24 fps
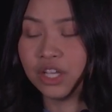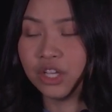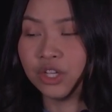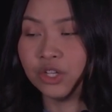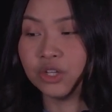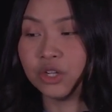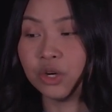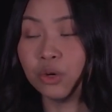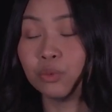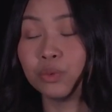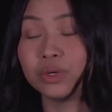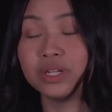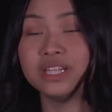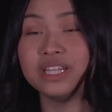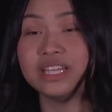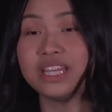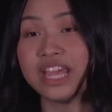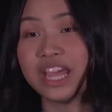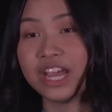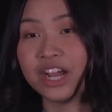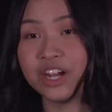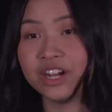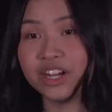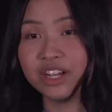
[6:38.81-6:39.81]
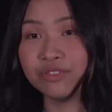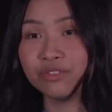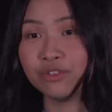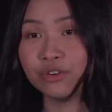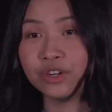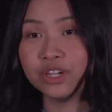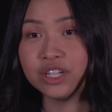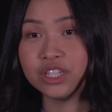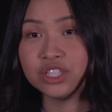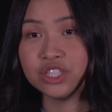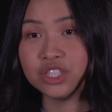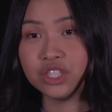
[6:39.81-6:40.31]
you know, really caring
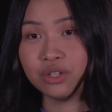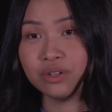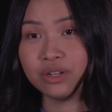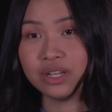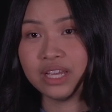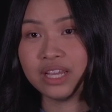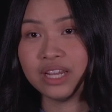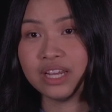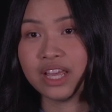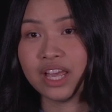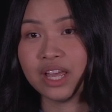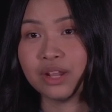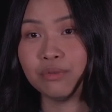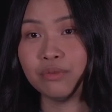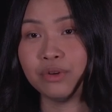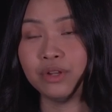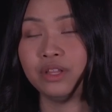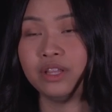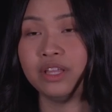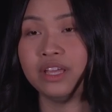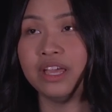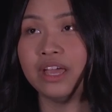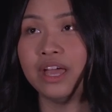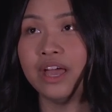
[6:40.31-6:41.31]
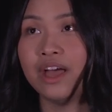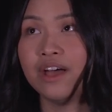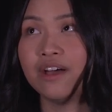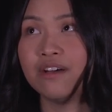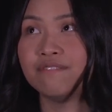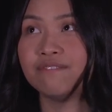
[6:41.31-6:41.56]
for each student and really